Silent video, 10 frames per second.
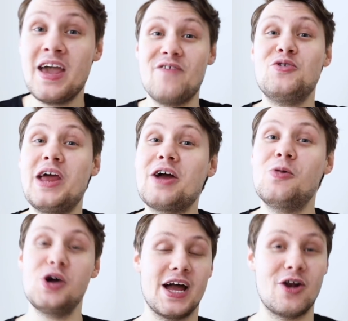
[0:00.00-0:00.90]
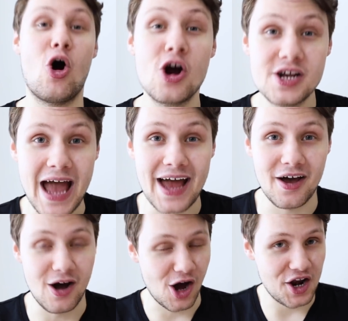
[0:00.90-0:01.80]
If you take a look at our
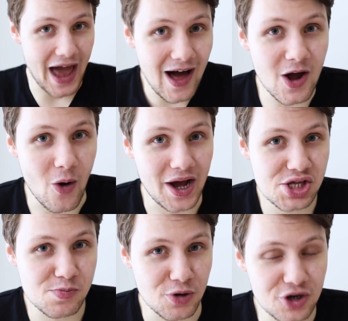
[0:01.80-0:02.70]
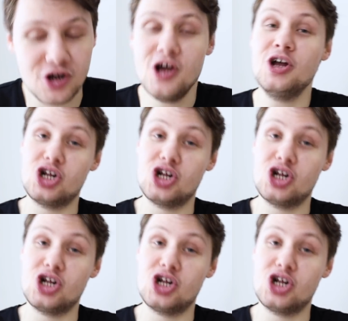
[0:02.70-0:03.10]
data on AlgoExpert,